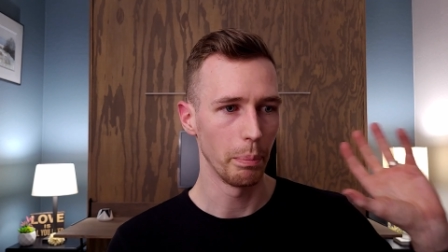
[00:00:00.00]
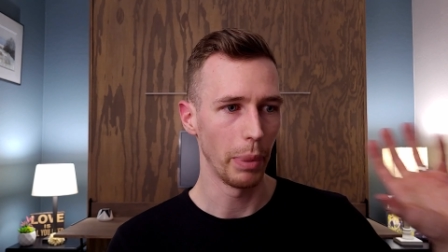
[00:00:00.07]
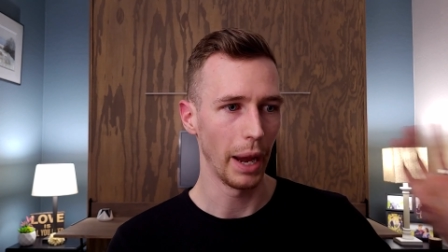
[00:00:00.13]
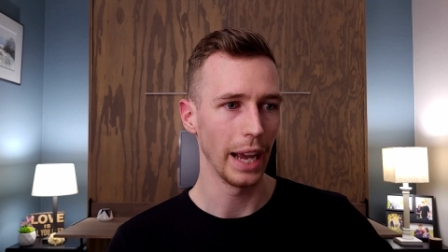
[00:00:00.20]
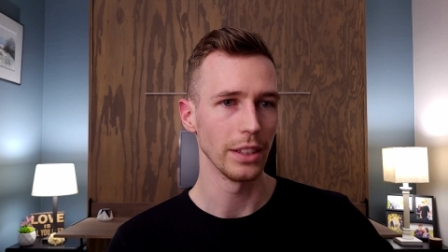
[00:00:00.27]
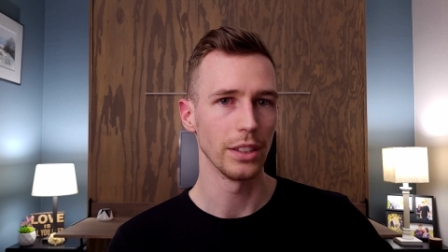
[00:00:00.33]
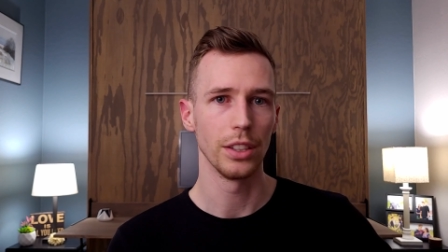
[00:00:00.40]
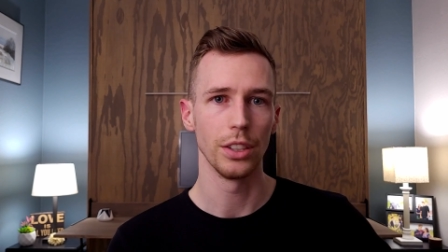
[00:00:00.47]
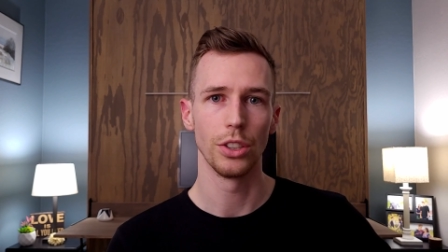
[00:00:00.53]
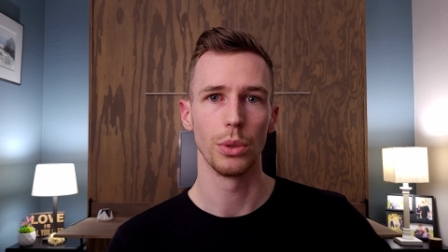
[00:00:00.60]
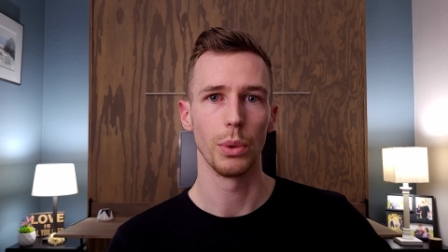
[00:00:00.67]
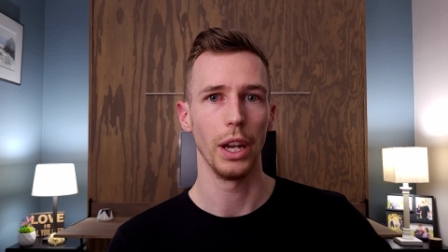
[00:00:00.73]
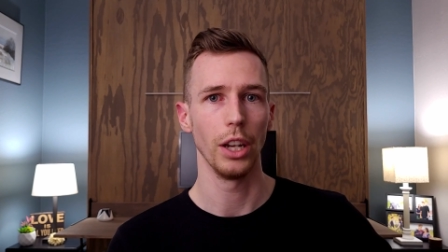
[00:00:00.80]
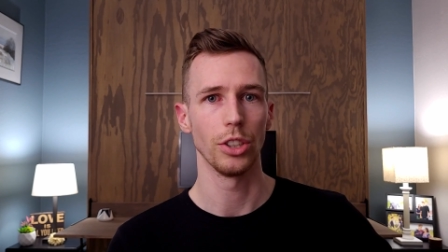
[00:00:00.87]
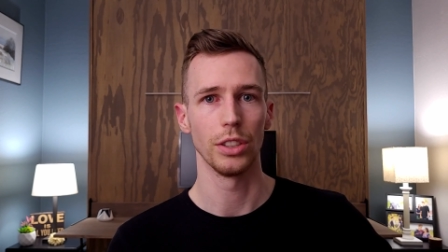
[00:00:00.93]
Bad
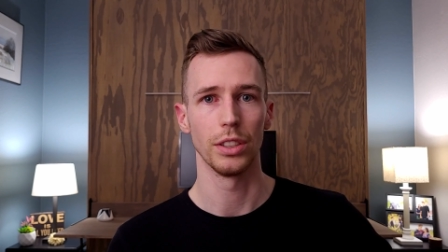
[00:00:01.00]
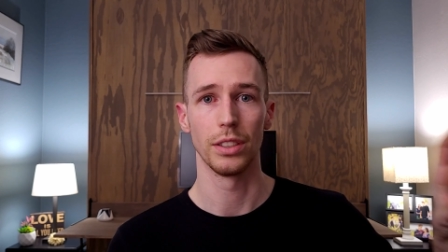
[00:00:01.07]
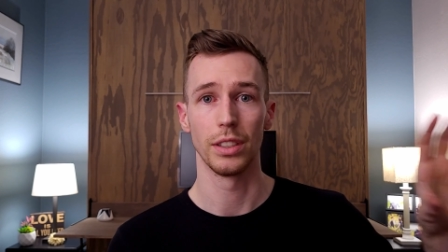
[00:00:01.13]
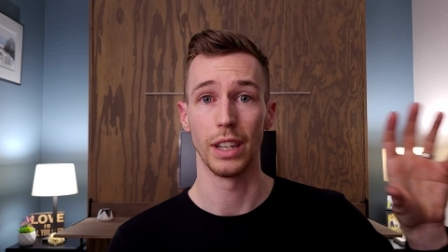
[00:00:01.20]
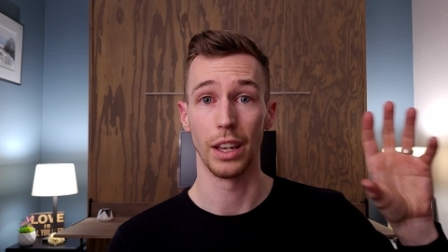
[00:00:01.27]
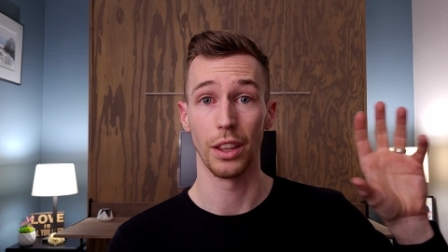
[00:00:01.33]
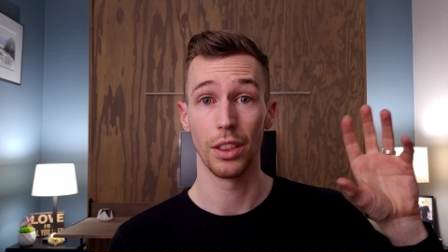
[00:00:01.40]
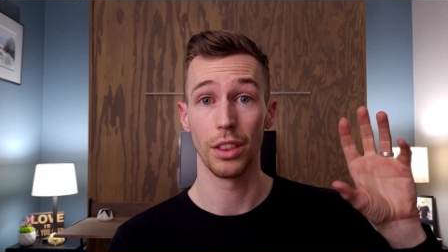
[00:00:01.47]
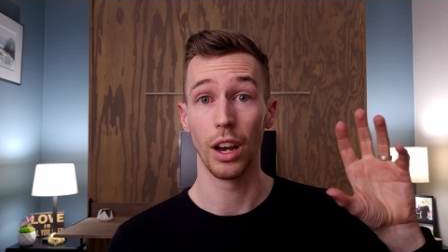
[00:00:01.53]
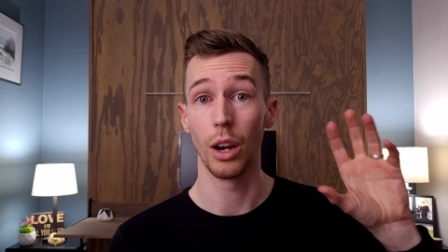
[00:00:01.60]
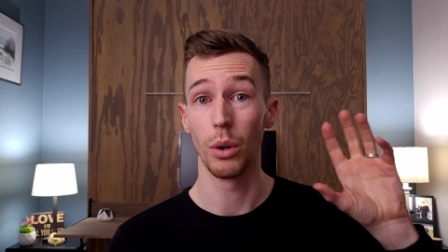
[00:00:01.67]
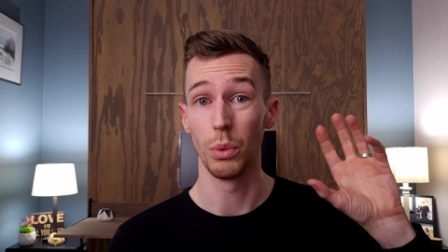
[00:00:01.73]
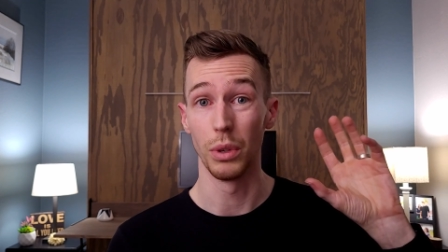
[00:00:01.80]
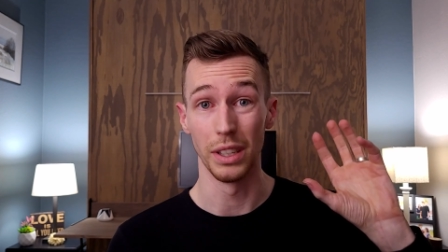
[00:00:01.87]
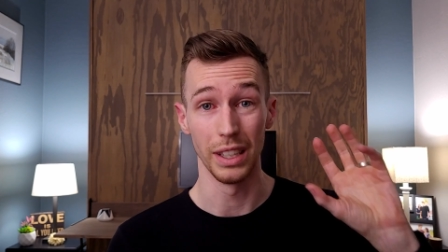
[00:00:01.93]
situations that I
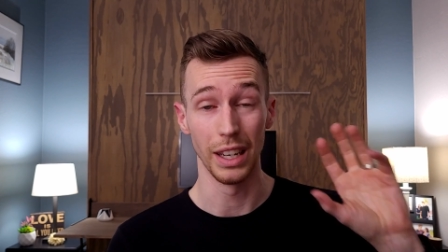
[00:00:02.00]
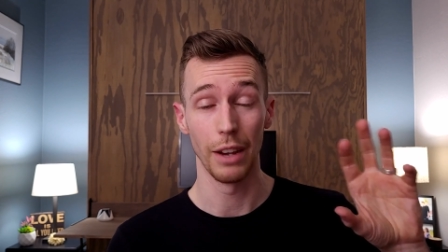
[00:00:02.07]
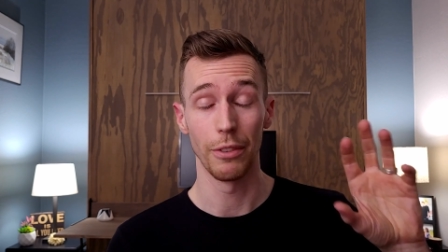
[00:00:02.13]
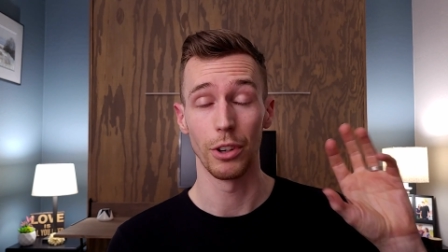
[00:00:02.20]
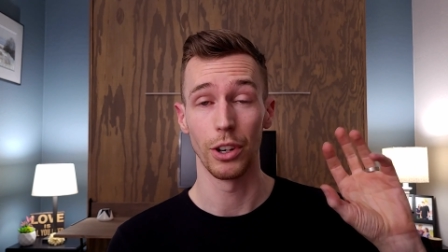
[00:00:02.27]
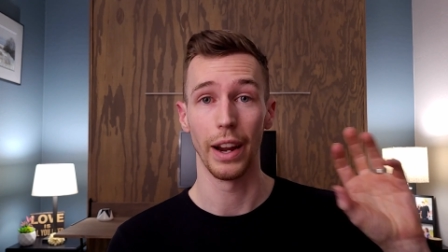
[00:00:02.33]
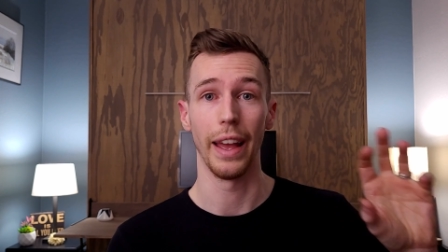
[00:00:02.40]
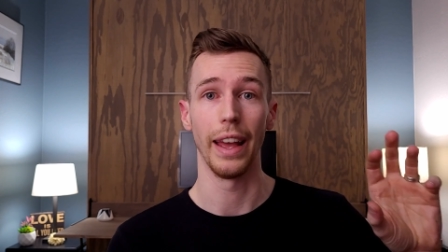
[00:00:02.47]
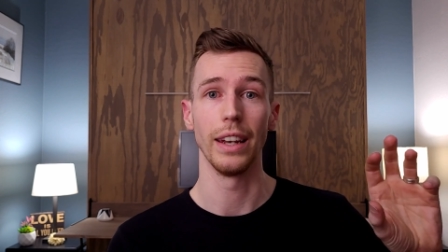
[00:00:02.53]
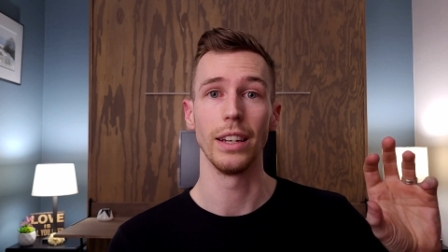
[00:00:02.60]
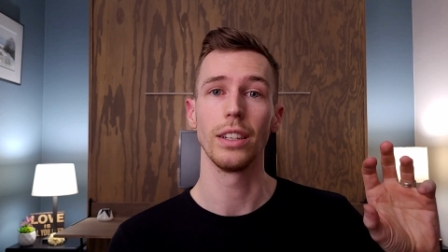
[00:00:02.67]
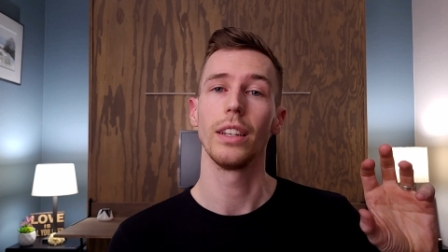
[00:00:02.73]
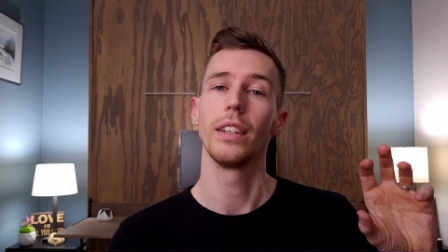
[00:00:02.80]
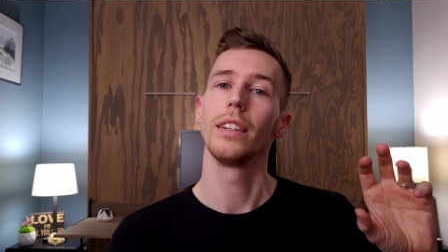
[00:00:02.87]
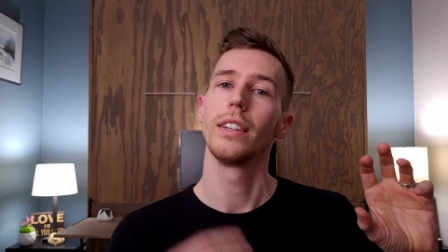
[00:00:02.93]
thought would never
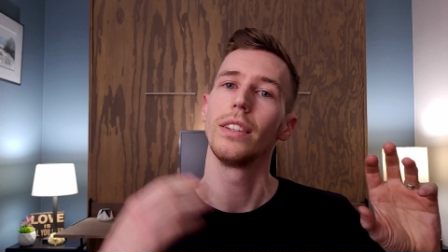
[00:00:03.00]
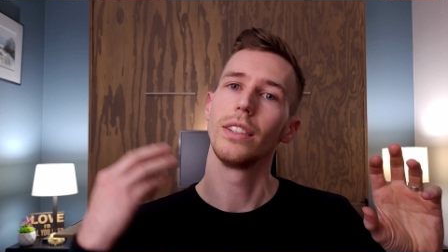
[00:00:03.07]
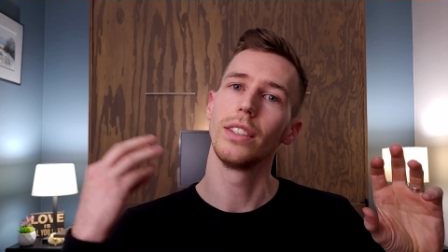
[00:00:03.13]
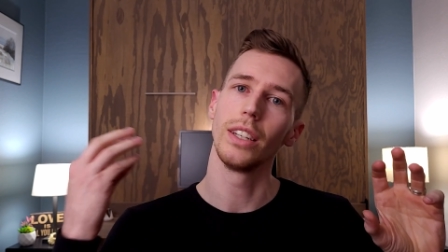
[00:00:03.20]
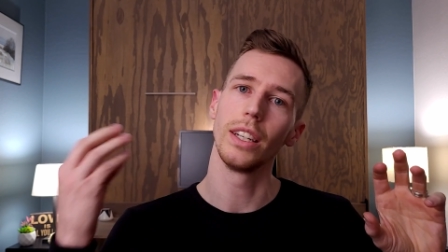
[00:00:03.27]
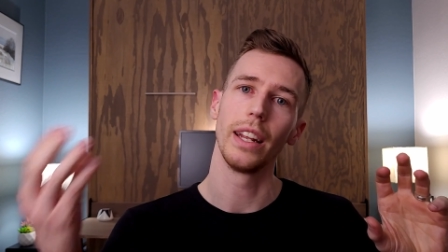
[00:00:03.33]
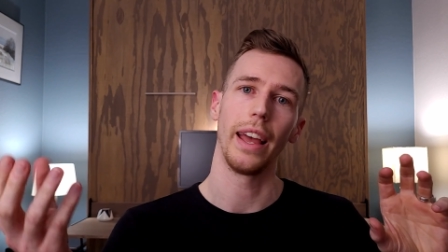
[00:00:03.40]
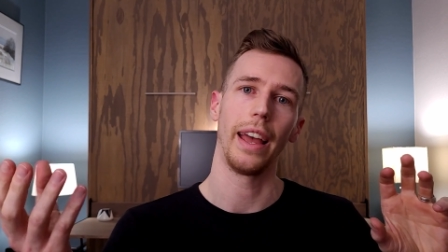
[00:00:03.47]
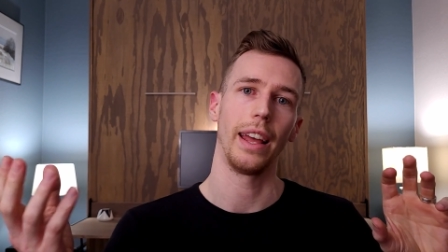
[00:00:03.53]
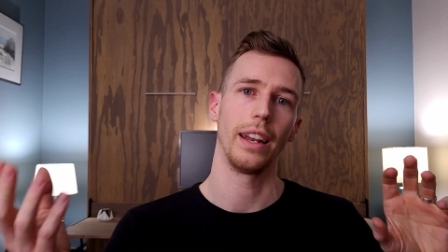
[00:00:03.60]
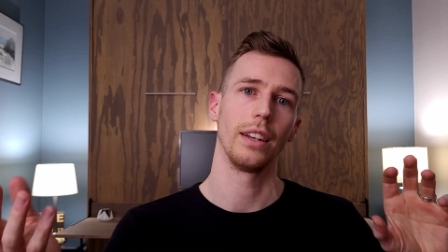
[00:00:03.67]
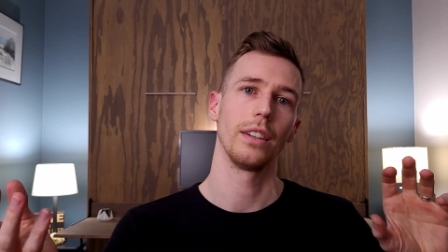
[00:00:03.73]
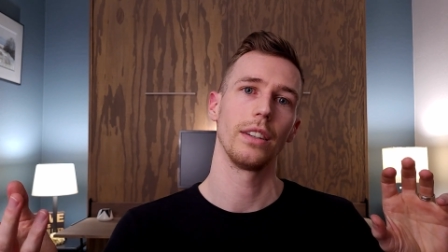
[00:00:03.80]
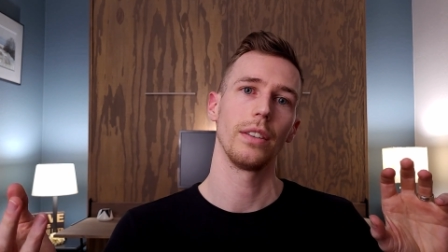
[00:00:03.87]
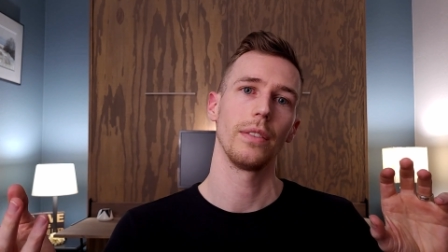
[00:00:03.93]
end did
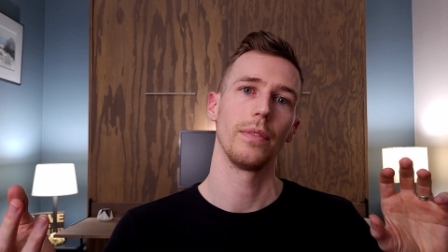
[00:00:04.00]
end.